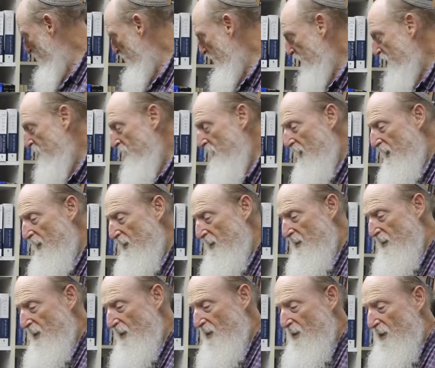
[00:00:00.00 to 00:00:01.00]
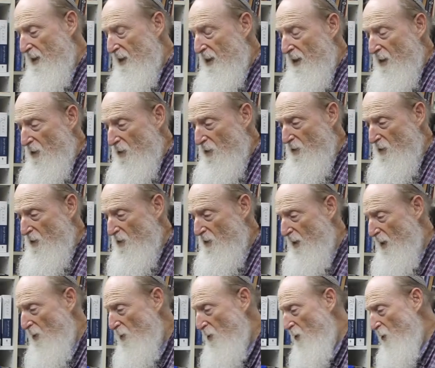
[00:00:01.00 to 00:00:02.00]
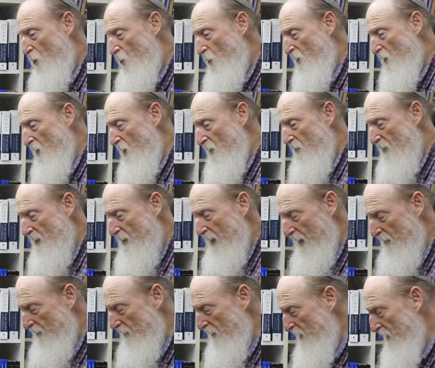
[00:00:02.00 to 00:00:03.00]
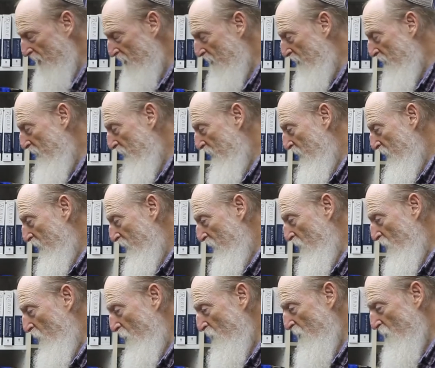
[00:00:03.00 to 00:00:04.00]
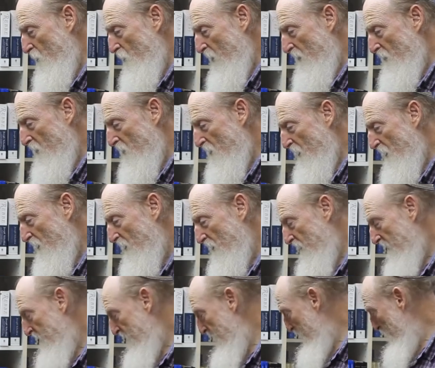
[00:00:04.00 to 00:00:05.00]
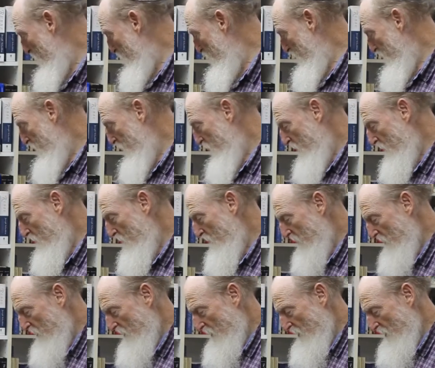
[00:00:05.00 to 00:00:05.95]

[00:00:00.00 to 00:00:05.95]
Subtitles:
in 1986. There was discussion who was going to be nominated or close to represent that. It was either going to be